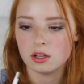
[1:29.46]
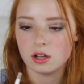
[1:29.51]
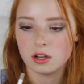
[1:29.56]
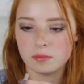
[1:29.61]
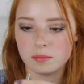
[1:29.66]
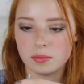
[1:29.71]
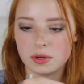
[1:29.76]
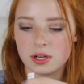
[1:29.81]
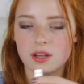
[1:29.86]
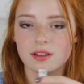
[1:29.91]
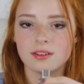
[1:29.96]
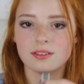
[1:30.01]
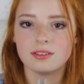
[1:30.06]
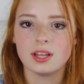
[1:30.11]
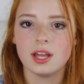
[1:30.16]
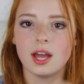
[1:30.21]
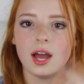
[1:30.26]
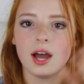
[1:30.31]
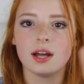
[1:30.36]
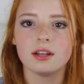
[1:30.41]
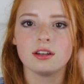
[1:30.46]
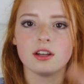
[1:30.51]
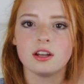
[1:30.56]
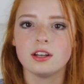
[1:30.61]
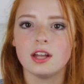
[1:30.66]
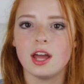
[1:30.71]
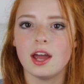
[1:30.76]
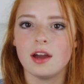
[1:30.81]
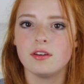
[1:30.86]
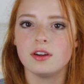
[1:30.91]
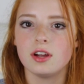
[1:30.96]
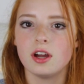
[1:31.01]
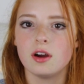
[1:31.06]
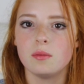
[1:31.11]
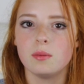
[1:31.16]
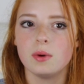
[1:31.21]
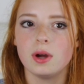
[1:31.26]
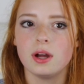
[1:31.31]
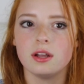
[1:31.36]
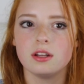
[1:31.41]
good because they had an
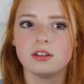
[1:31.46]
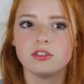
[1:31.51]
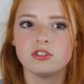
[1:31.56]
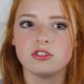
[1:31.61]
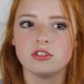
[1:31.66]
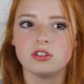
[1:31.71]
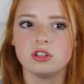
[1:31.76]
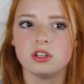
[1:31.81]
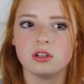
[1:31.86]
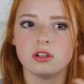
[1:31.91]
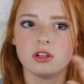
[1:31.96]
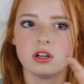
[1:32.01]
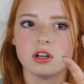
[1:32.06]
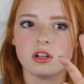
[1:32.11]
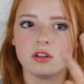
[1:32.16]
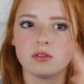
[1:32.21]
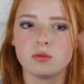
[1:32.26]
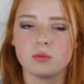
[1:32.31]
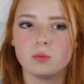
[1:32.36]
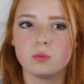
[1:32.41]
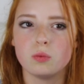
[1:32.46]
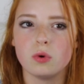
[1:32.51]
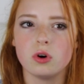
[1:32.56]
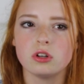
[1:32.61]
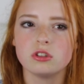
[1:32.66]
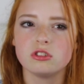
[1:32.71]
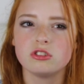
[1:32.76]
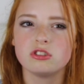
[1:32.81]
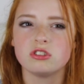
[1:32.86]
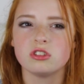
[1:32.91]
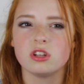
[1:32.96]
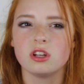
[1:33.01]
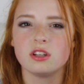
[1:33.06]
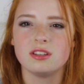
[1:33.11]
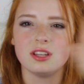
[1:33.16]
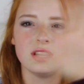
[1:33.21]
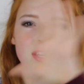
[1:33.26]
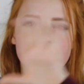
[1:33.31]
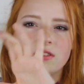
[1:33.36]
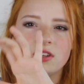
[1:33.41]
area which you could watch a
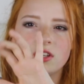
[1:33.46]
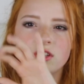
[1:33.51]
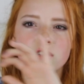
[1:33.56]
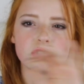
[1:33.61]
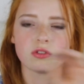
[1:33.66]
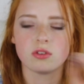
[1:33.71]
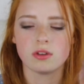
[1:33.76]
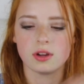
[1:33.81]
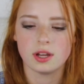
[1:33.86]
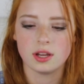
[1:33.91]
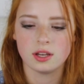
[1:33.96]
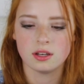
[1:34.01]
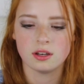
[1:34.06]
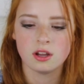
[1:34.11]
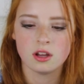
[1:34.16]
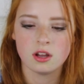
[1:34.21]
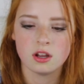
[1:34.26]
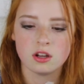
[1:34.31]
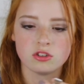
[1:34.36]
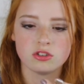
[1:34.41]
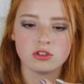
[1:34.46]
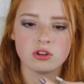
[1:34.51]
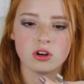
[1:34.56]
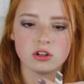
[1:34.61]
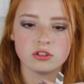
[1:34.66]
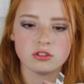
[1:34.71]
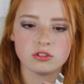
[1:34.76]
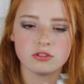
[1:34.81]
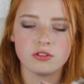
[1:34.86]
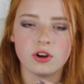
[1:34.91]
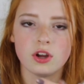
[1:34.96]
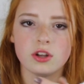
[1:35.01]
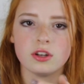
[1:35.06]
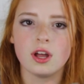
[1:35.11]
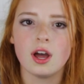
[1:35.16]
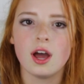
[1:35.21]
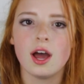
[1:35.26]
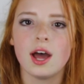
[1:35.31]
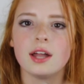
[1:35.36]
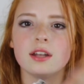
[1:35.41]
TV screen, charge your
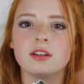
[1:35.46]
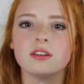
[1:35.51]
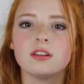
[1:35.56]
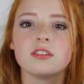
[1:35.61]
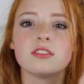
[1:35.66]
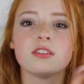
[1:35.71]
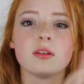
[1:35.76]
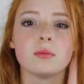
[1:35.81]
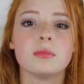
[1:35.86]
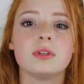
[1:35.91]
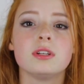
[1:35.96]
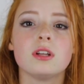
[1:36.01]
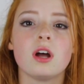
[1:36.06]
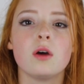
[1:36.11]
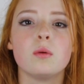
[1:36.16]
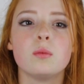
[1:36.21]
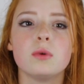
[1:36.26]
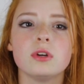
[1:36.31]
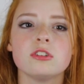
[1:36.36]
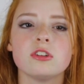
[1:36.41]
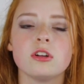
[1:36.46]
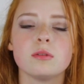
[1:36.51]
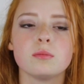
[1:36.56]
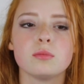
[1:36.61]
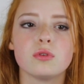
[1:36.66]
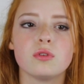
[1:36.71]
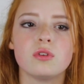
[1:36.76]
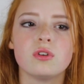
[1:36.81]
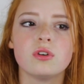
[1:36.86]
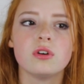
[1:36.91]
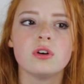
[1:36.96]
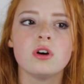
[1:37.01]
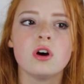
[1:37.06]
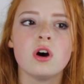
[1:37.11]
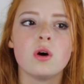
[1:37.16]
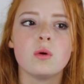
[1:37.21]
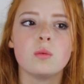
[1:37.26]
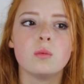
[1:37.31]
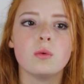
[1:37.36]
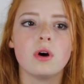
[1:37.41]
phone, and something that I wish I'd brought
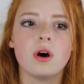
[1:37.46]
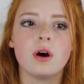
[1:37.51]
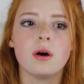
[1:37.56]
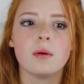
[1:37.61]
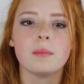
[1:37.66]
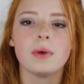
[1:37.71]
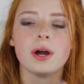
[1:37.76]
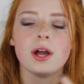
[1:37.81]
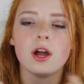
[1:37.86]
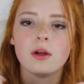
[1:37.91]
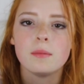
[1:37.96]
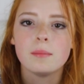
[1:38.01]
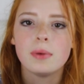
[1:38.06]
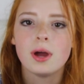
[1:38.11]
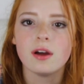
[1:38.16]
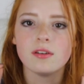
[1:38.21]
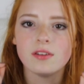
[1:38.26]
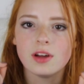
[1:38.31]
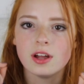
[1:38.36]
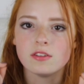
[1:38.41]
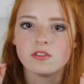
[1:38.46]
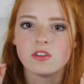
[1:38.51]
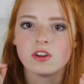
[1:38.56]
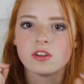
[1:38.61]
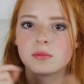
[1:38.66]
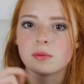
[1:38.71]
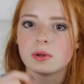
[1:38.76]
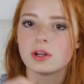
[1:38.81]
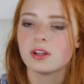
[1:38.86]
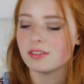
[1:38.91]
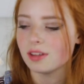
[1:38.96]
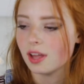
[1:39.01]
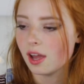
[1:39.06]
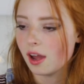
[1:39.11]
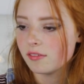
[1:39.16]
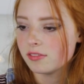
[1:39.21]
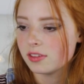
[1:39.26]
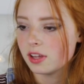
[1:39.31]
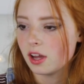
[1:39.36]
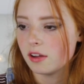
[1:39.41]
were my own pair of headphones. Because I
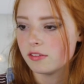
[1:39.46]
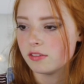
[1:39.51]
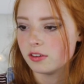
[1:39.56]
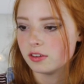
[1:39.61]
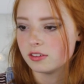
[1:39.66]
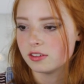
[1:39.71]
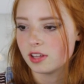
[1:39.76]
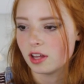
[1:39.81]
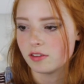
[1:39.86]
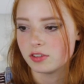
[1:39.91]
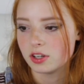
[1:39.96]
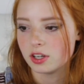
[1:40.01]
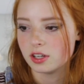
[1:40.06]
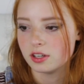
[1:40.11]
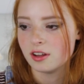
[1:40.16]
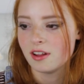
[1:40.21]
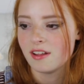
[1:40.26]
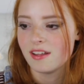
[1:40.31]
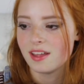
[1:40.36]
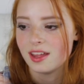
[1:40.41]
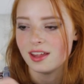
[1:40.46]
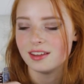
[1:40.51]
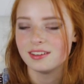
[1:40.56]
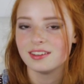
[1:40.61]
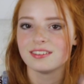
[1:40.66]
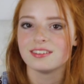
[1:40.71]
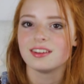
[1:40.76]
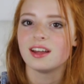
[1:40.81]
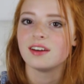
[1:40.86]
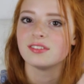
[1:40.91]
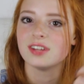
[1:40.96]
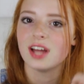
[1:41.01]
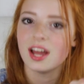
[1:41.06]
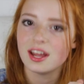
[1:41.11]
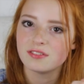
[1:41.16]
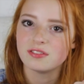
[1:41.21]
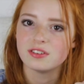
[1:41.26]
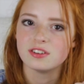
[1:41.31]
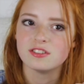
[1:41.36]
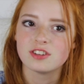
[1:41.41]
have the iPhone 7, it doesn't have a
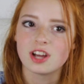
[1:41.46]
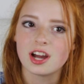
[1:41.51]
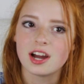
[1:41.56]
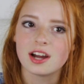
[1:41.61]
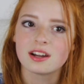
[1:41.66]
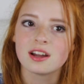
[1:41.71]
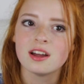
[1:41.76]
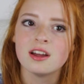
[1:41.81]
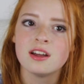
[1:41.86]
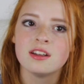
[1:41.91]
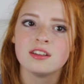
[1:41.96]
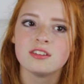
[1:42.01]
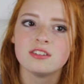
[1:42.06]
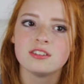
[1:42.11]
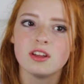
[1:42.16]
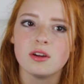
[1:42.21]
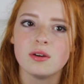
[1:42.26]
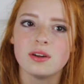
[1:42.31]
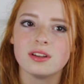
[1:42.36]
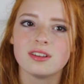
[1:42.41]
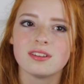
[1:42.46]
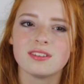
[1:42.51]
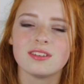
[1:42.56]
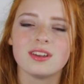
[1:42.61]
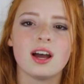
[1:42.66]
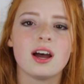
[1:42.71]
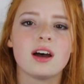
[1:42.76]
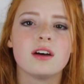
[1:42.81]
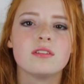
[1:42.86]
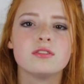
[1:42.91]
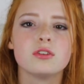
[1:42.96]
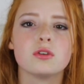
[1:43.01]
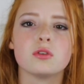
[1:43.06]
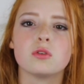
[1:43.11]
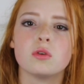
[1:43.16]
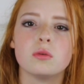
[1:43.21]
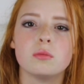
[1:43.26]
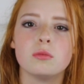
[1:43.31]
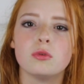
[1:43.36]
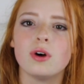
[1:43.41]
headphone jack, so it doesn't have your
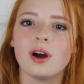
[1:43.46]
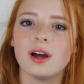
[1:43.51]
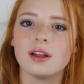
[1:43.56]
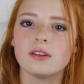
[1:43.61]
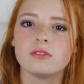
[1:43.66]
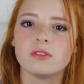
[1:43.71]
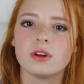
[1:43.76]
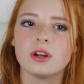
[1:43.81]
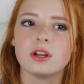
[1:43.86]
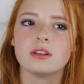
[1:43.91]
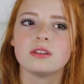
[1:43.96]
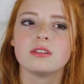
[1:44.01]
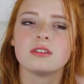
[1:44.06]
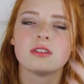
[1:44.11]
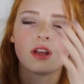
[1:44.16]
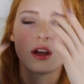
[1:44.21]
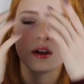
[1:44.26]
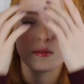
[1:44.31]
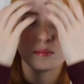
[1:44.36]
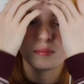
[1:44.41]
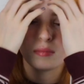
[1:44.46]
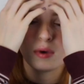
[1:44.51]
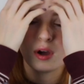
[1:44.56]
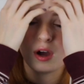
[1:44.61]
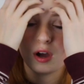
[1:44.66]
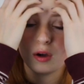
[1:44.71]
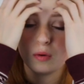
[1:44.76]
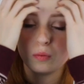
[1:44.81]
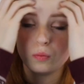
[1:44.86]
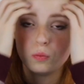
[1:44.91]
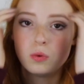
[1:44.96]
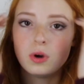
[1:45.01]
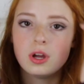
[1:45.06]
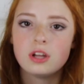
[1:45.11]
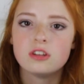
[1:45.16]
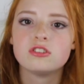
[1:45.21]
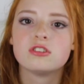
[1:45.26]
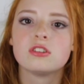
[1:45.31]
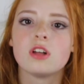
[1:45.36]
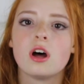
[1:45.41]
normal headphones, but I
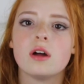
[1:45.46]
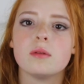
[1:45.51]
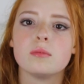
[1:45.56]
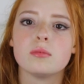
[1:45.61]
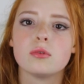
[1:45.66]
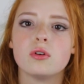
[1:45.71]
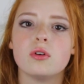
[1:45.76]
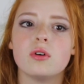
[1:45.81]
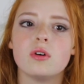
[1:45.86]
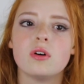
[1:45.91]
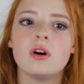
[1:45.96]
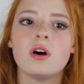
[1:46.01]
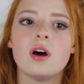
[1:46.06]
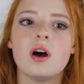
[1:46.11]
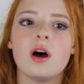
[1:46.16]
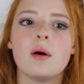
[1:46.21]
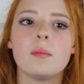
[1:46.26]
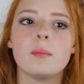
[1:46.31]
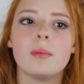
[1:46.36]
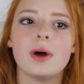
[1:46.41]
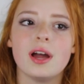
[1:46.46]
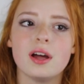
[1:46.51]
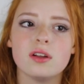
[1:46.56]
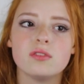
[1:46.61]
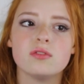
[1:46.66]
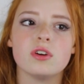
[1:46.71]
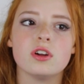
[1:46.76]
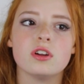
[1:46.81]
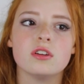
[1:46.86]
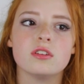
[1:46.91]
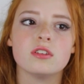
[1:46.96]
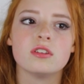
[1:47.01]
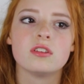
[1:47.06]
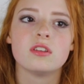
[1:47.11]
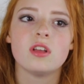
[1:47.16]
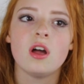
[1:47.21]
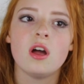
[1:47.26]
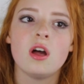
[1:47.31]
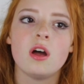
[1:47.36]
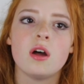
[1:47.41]
wish that I brought my
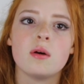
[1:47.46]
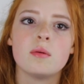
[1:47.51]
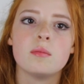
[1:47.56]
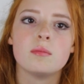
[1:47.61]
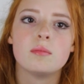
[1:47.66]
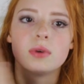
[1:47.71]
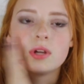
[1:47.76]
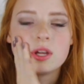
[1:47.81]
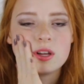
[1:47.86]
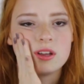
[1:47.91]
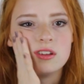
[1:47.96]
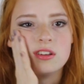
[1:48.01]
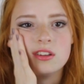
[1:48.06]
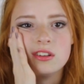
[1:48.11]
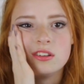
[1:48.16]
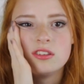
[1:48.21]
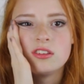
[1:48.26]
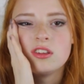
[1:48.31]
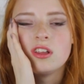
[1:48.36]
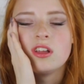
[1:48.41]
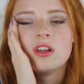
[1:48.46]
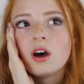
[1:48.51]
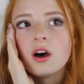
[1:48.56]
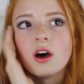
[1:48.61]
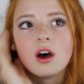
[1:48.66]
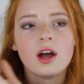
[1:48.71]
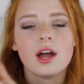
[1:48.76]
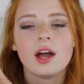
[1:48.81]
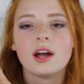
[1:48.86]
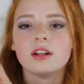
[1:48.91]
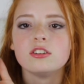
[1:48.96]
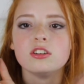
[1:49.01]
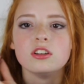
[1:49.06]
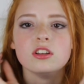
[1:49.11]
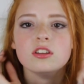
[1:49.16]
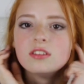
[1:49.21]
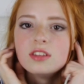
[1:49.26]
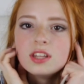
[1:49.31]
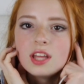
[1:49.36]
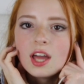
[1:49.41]
headphones because I had to
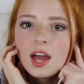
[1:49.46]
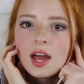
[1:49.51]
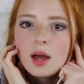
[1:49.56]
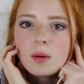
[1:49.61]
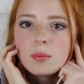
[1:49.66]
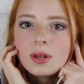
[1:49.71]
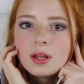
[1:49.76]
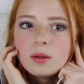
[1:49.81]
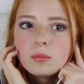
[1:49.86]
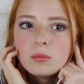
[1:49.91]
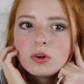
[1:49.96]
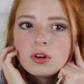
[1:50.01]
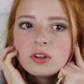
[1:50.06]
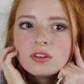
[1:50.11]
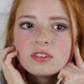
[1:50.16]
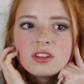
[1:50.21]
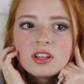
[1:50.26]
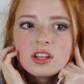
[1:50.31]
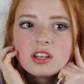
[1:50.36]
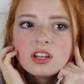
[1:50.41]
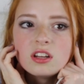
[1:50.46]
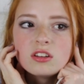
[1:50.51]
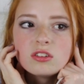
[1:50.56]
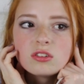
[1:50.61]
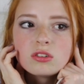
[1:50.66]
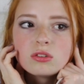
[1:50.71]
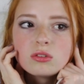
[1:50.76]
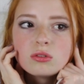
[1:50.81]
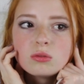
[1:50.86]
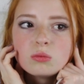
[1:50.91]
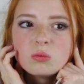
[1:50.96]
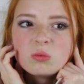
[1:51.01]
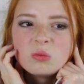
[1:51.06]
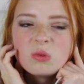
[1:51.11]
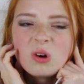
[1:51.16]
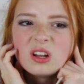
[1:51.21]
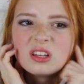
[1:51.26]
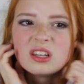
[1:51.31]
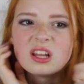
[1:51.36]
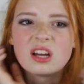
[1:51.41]
use the airplane ones and they just
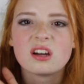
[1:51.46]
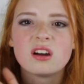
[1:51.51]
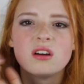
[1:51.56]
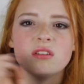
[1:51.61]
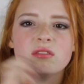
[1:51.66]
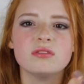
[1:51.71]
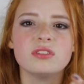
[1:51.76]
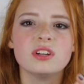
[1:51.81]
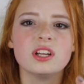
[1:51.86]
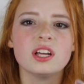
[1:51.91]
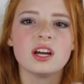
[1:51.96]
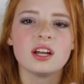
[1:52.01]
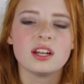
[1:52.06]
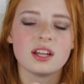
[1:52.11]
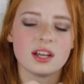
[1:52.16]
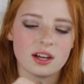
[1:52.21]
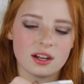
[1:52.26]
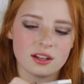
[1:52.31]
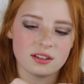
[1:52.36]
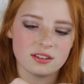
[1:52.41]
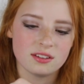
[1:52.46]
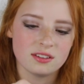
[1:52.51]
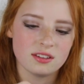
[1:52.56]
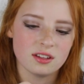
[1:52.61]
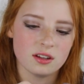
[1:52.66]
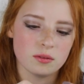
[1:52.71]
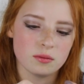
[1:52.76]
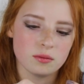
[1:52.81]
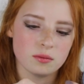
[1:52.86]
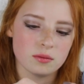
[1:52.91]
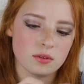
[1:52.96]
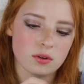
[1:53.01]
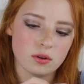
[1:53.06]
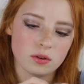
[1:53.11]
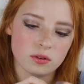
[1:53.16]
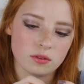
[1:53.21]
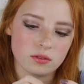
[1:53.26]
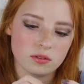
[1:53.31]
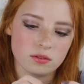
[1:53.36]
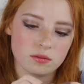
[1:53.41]
weren't that comfy, and I had to sit
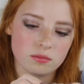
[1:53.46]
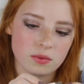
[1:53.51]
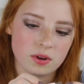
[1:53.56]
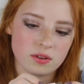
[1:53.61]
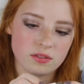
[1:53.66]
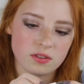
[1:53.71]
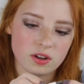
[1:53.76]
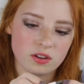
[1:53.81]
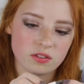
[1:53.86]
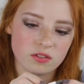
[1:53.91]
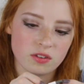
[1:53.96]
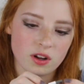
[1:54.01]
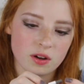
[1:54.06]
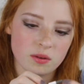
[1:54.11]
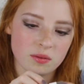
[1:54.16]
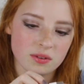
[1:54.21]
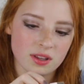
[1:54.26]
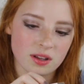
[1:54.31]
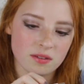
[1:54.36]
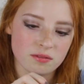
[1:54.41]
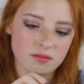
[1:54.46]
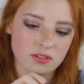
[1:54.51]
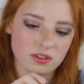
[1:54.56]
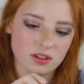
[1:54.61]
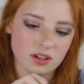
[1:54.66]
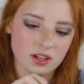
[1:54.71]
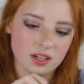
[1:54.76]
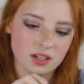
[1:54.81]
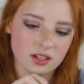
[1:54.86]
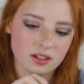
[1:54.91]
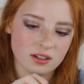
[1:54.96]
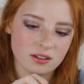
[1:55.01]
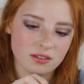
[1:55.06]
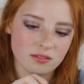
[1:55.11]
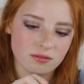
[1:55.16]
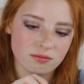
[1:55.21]
on my first flight with them for like